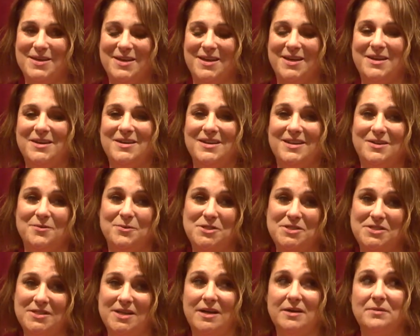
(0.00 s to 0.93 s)
It
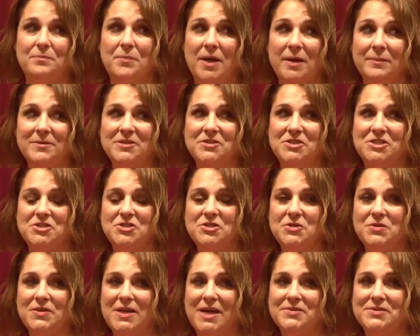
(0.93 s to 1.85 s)
was published in
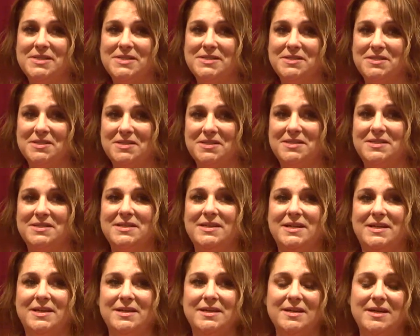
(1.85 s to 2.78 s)

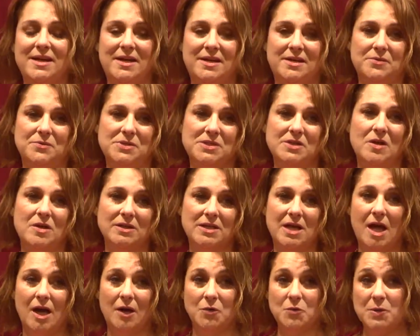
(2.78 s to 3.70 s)
2016, and it was called
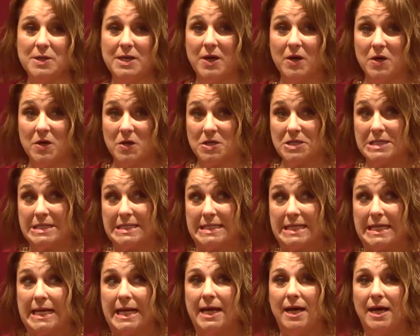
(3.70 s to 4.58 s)
Hungry Heart.